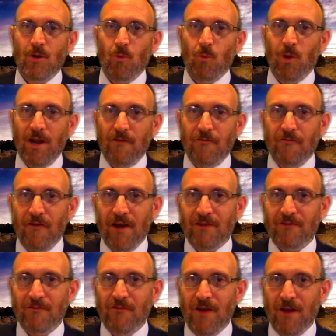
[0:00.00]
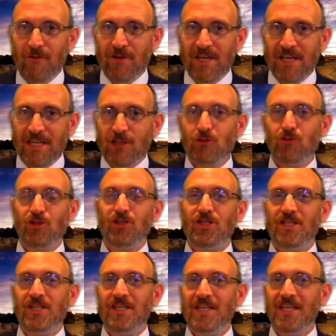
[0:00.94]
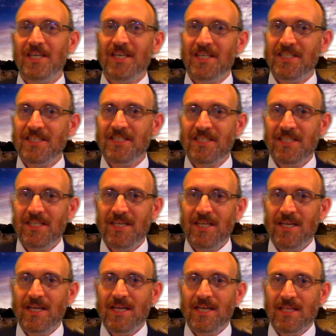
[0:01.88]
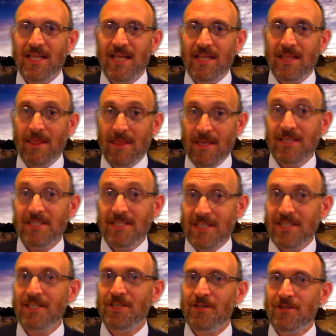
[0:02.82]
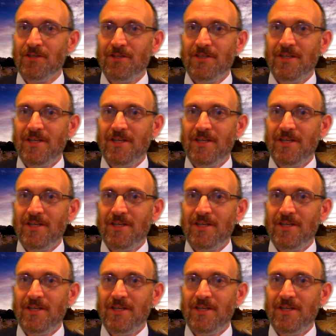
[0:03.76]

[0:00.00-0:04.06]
What I find very interesting is that this year,